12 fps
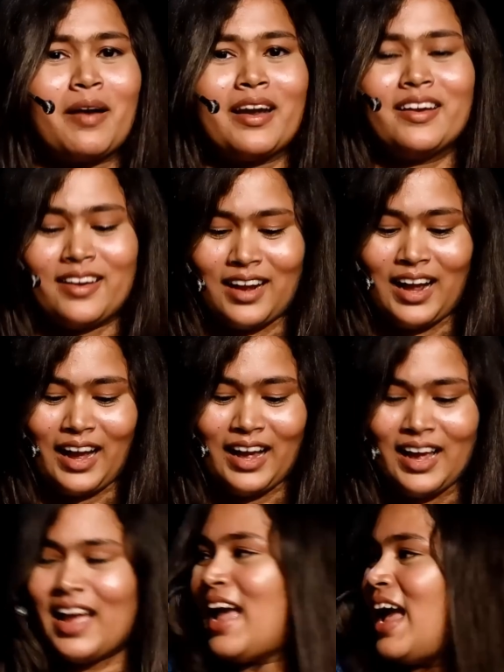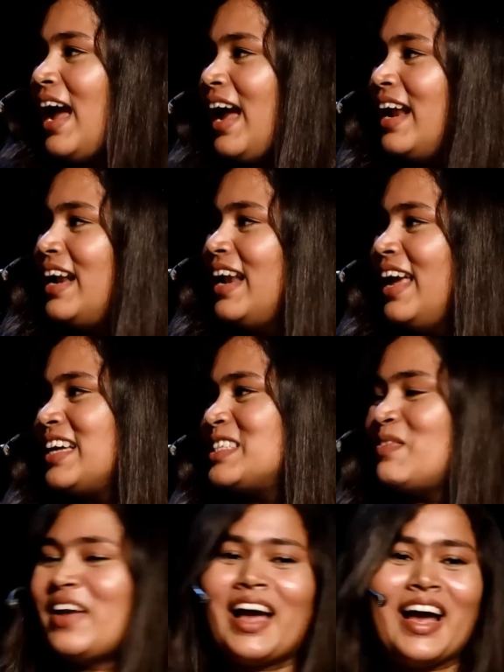pannirukkaanga. And next
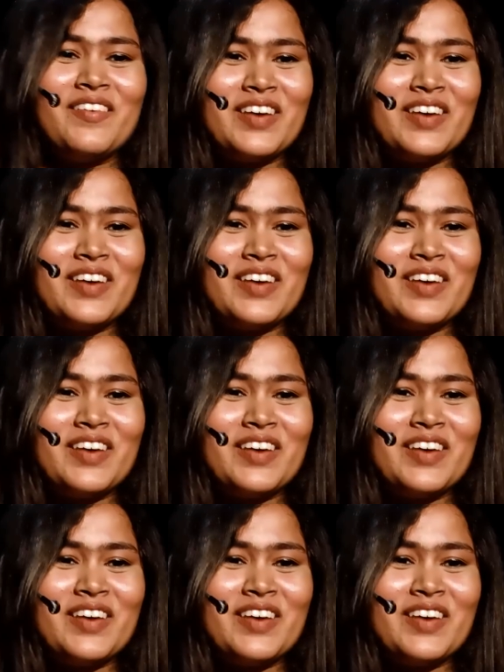we have